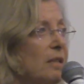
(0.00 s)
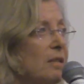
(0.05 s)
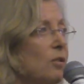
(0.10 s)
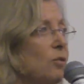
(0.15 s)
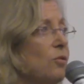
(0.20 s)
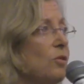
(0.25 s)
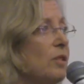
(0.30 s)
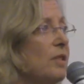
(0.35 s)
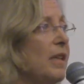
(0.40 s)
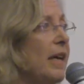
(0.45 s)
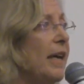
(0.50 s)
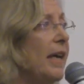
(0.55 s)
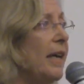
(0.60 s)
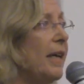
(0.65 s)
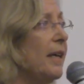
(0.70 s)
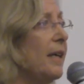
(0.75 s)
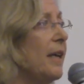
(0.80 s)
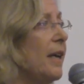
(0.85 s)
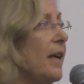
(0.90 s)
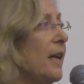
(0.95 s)
So
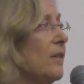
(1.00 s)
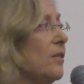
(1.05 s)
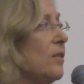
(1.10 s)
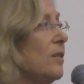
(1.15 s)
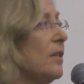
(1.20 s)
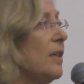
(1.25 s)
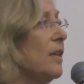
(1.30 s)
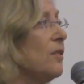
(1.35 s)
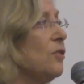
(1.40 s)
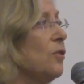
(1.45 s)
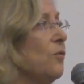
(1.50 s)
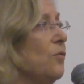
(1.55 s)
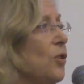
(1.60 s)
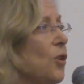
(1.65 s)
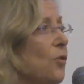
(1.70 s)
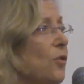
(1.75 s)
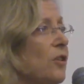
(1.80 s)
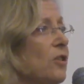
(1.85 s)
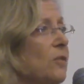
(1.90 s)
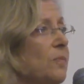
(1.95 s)
today, as, as you've
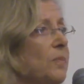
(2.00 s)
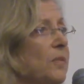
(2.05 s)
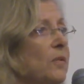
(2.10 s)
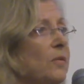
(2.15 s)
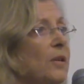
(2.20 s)
noticed,